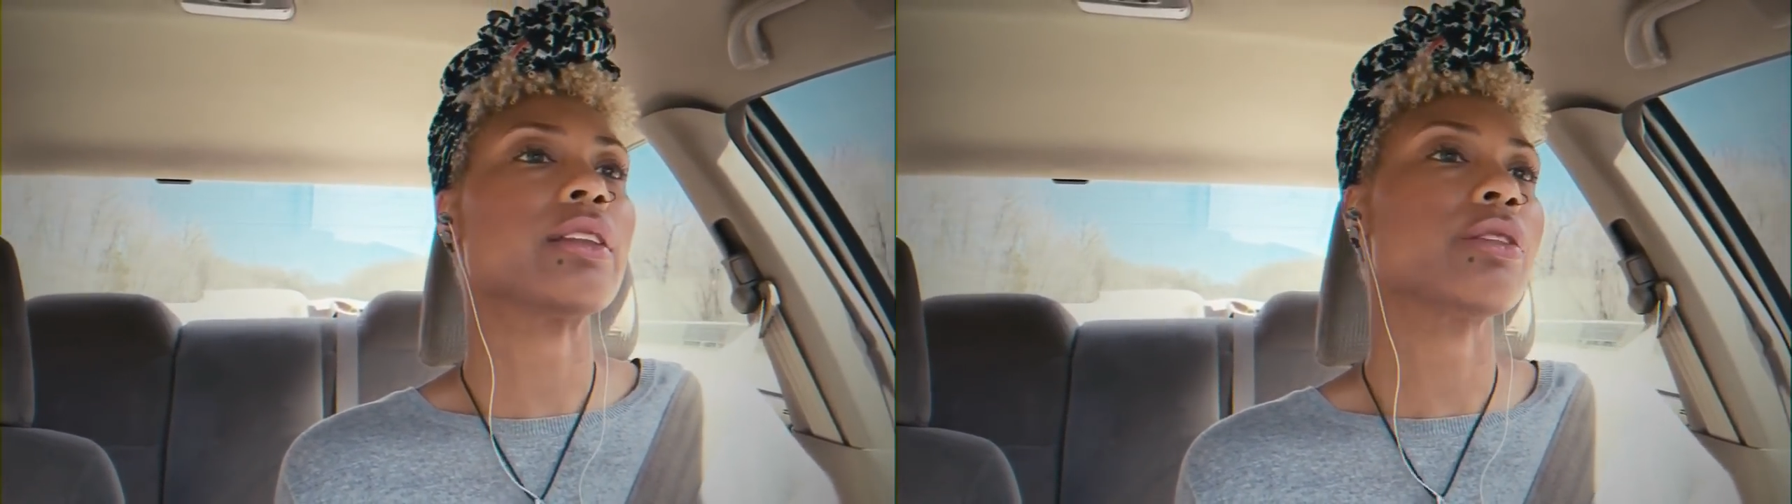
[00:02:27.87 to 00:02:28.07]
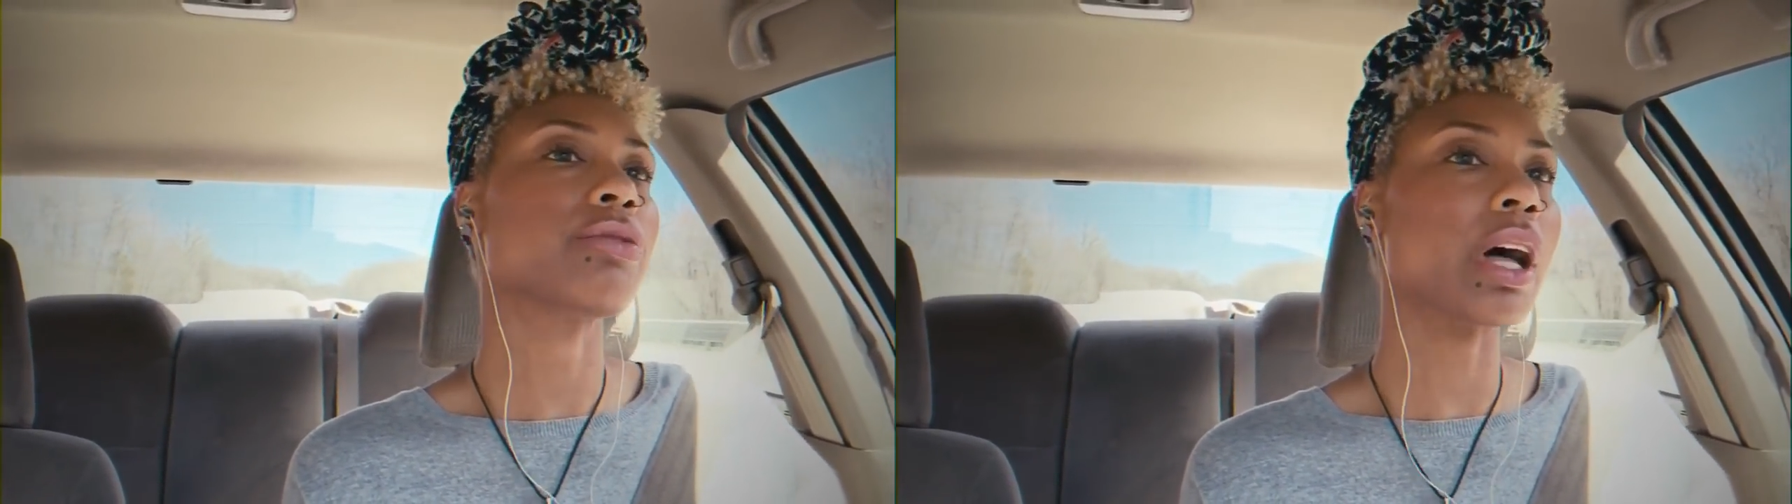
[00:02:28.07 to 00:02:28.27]

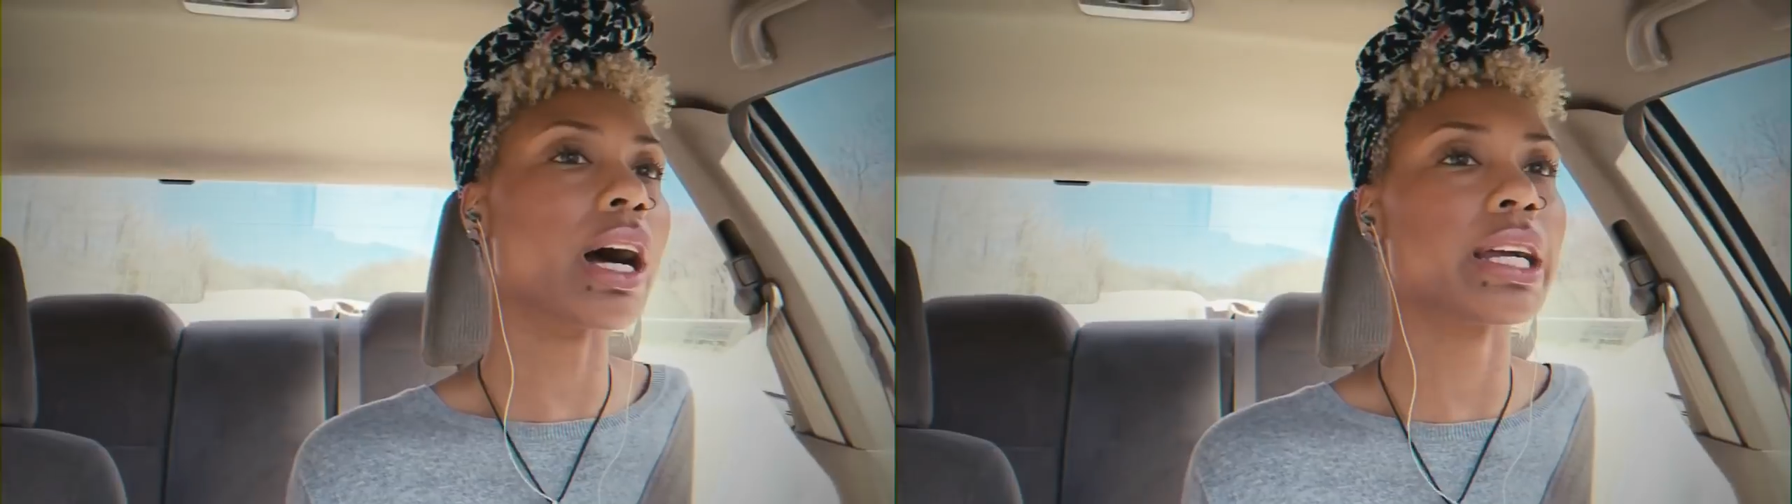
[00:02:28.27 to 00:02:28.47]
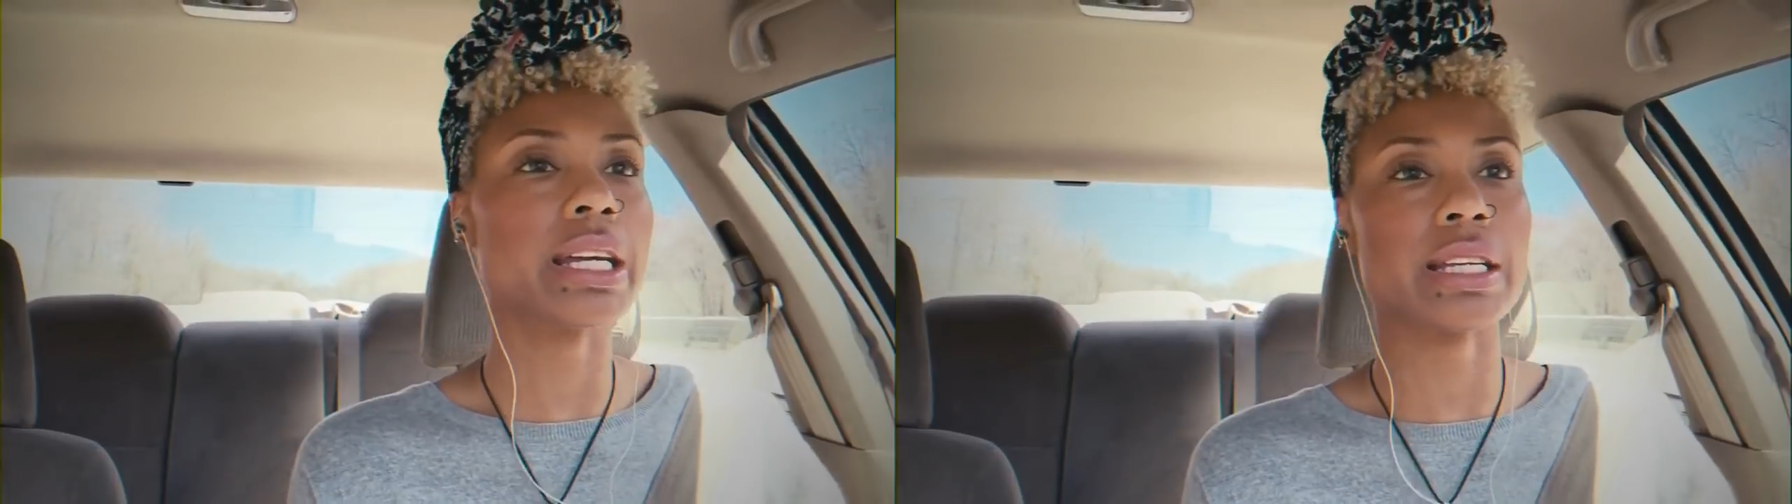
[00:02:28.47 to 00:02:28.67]
the
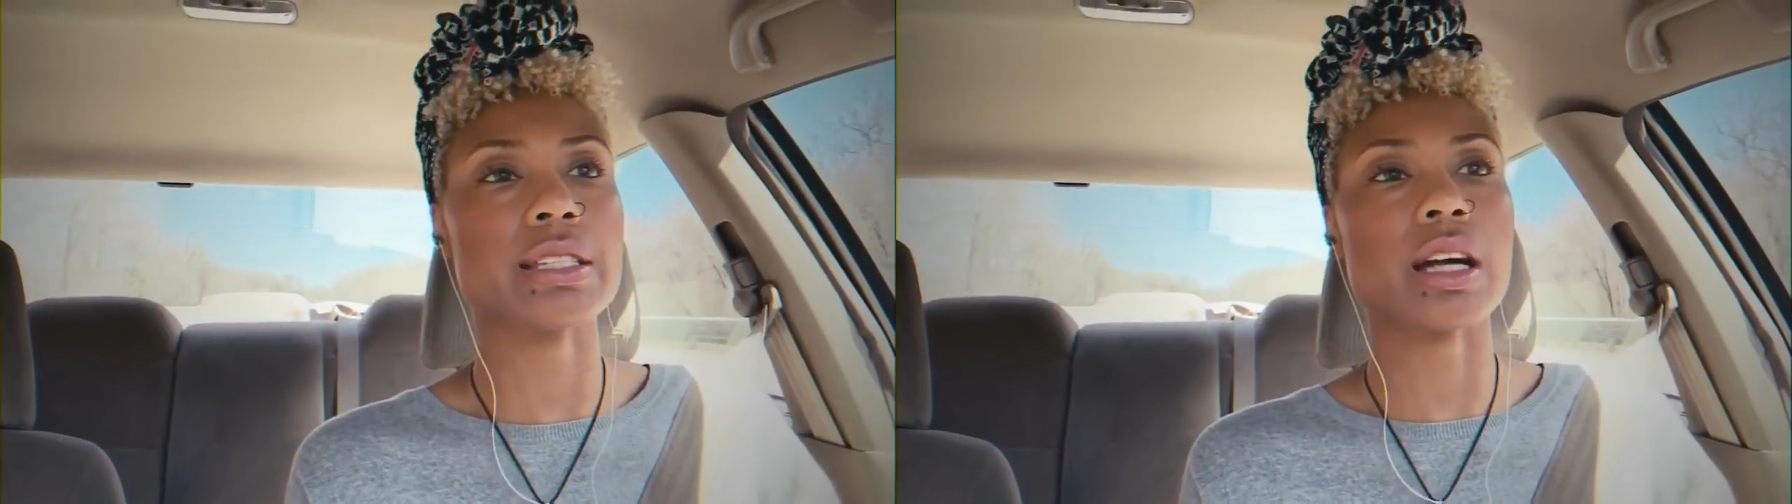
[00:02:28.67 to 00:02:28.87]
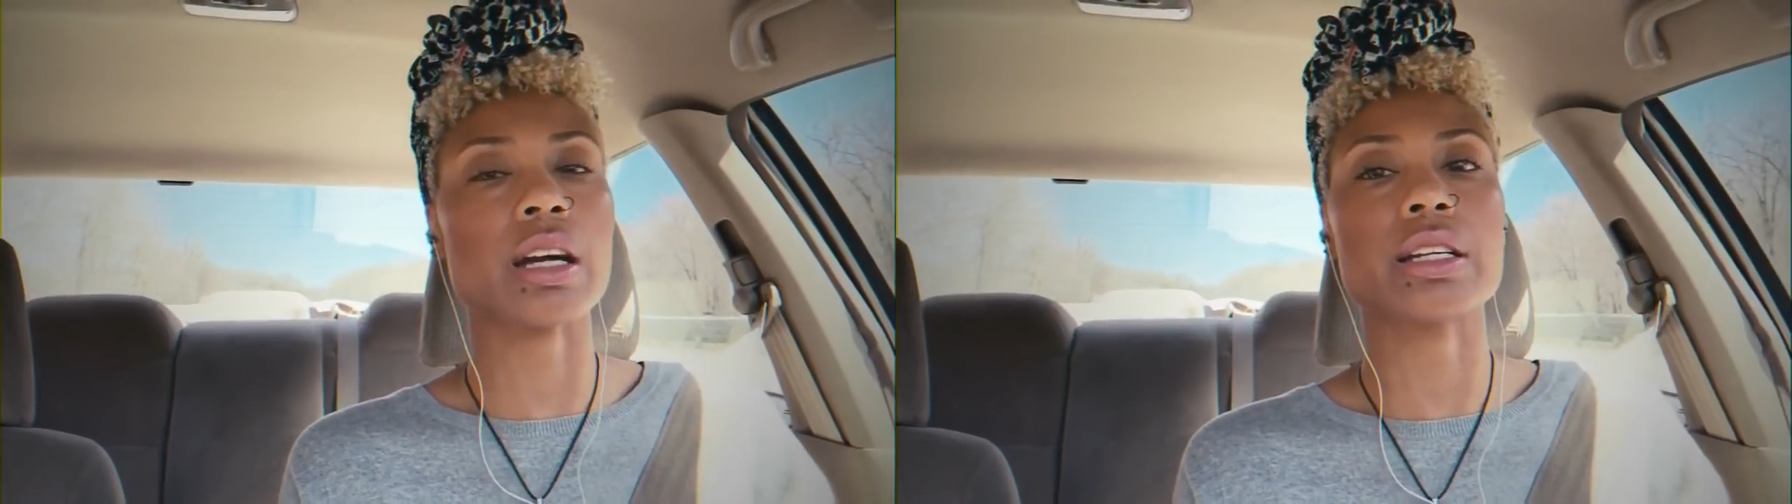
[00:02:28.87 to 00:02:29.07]
vlogging is
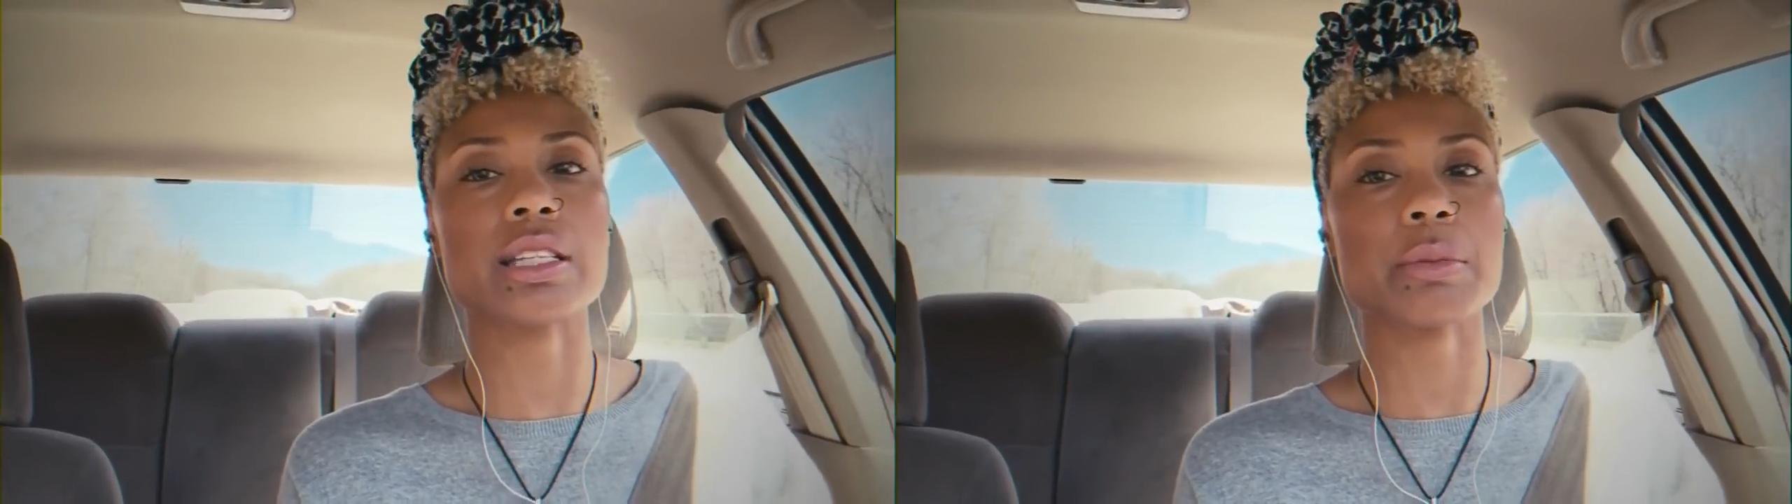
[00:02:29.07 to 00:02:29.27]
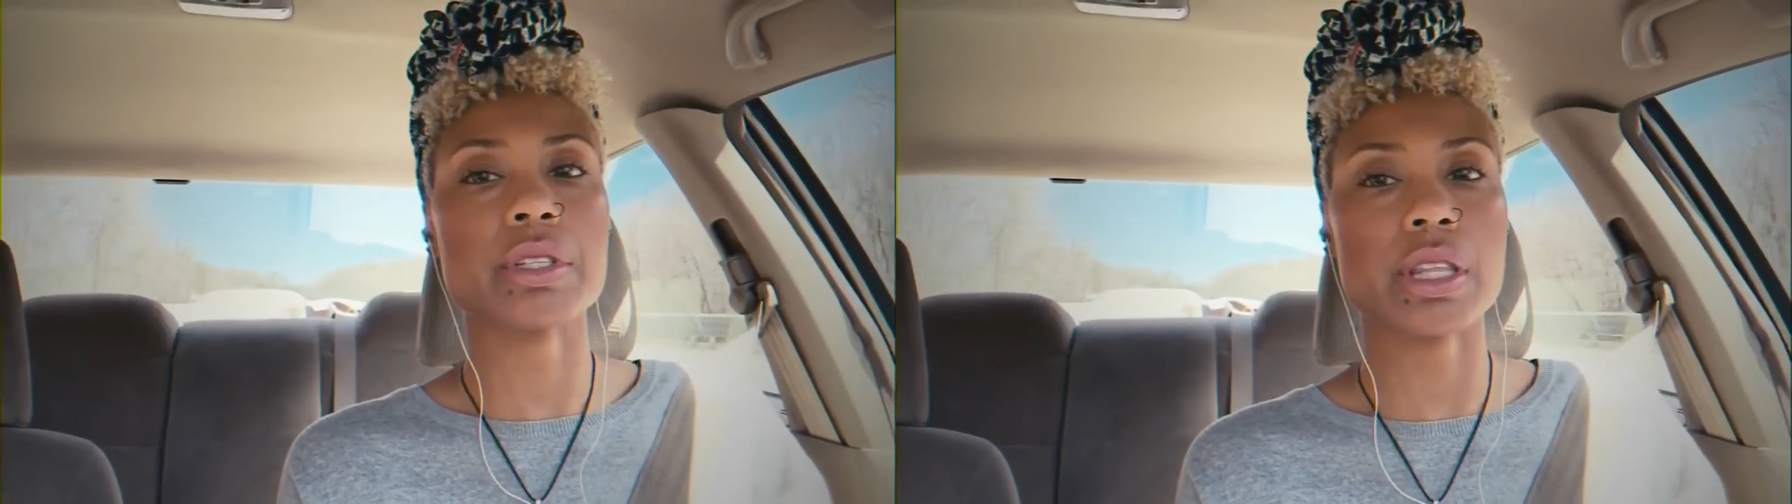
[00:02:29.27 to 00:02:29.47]
not going to
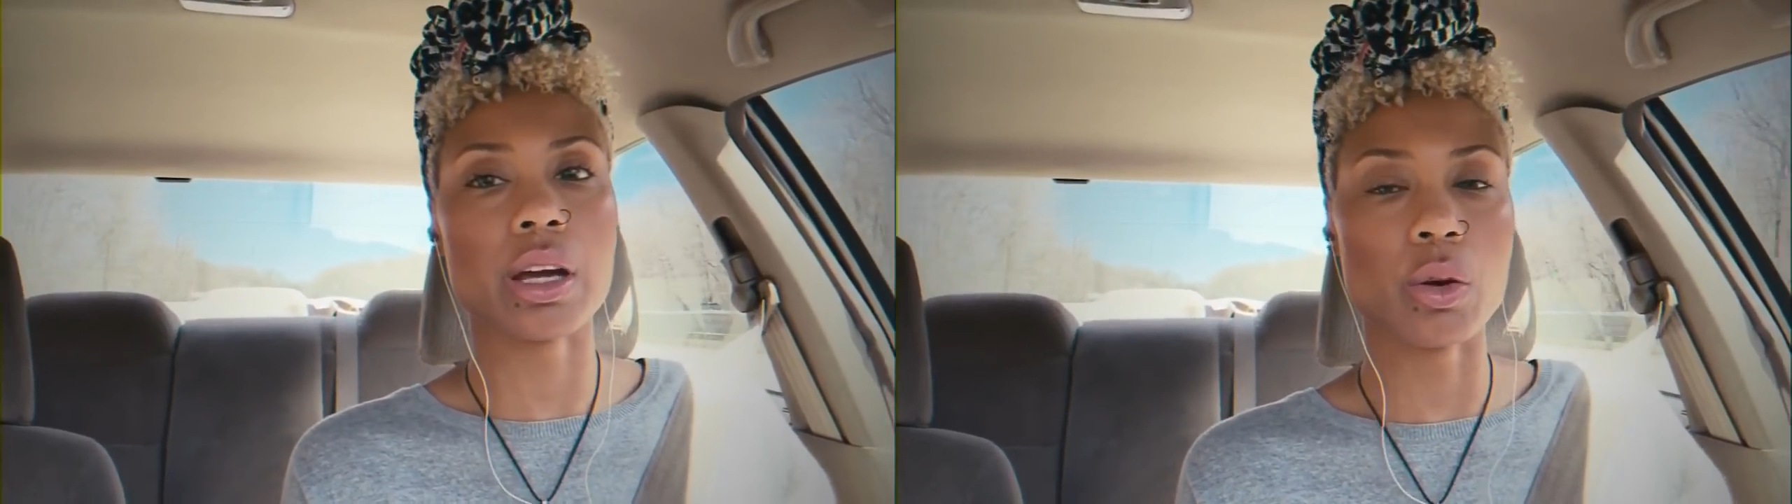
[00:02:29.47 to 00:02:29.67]
take me to that